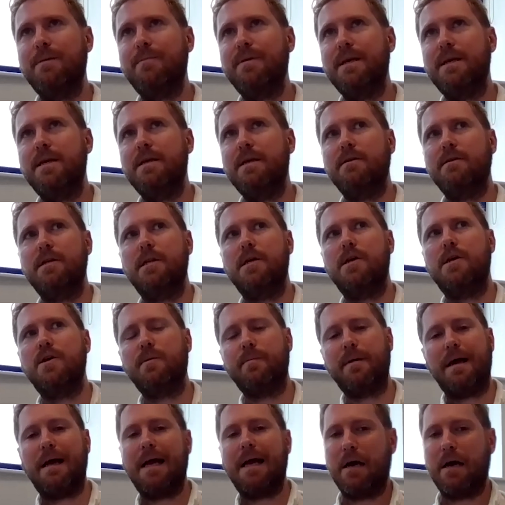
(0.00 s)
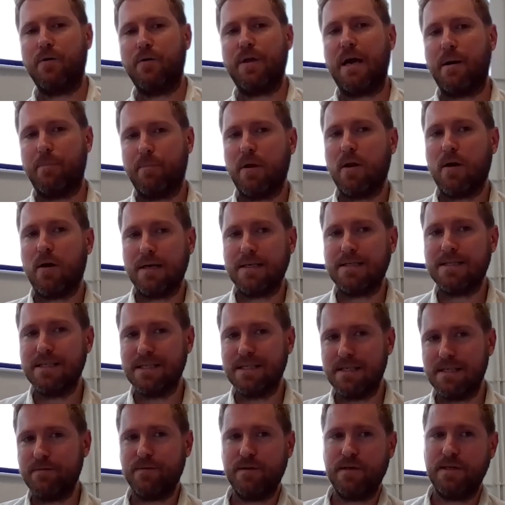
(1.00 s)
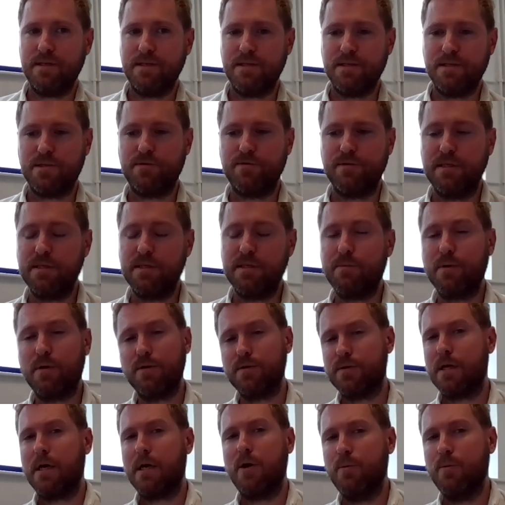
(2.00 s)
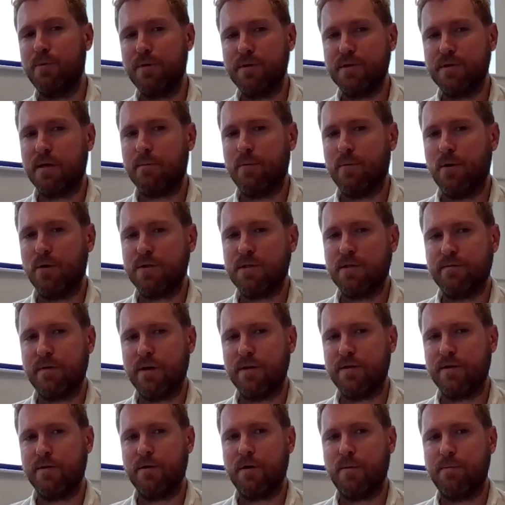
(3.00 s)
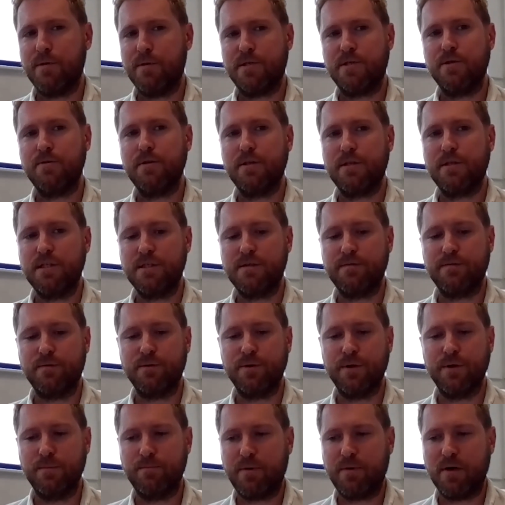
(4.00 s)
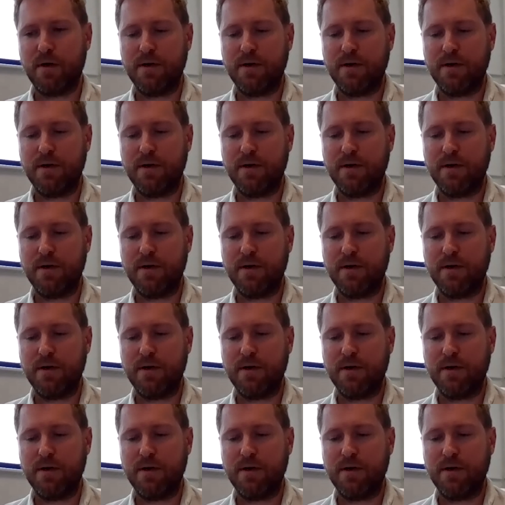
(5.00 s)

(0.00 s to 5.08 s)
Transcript: maybe learn about how that applies to different industries, because that opens up lots of other opportunities for you.